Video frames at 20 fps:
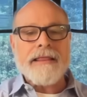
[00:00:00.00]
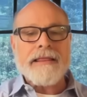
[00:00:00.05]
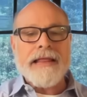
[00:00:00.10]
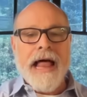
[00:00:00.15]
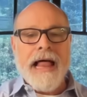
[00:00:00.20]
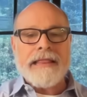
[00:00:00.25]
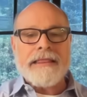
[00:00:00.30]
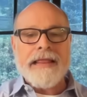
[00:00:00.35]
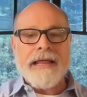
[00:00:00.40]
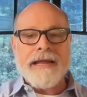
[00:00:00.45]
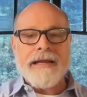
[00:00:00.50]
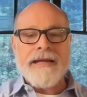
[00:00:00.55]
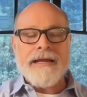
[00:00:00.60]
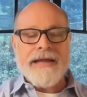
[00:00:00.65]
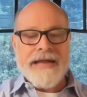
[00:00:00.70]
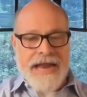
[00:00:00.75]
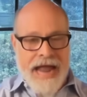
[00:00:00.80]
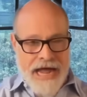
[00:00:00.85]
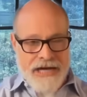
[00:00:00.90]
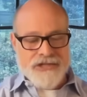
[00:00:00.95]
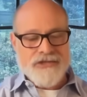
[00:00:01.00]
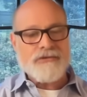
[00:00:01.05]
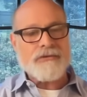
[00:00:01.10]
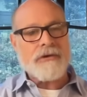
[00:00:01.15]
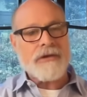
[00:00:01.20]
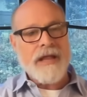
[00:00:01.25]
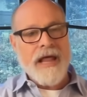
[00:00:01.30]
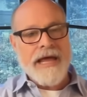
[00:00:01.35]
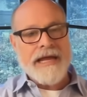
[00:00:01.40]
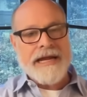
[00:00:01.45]
Not that natural
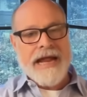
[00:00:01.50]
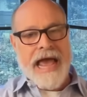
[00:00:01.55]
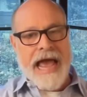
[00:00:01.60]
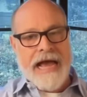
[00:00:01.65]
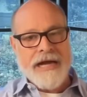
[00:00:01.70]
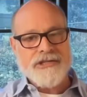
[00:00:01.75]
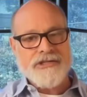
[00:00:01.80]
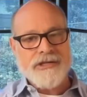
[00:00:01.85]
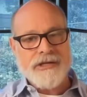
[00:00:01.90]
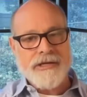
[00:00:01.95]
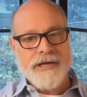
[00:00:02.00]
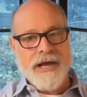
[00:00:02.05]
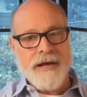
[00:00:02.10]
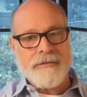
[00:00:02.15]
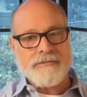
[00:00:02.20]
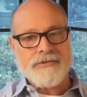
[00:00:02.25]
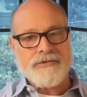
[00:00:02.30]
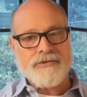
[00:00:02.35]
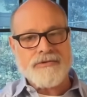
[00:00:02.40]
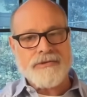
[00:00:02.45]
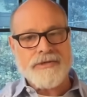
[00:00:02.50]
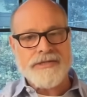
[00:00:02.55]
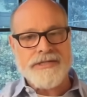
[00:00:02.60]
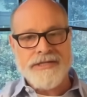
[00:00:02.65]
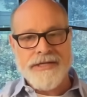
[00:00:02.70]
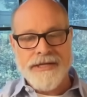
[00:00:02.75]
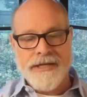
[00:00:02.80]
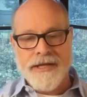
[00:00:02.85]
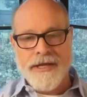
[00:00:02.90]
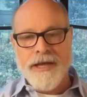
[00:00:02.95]
light actually comes through the
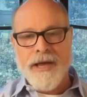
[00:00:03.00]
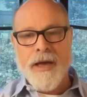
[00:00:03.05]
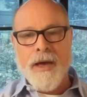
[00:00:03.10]
ceiling,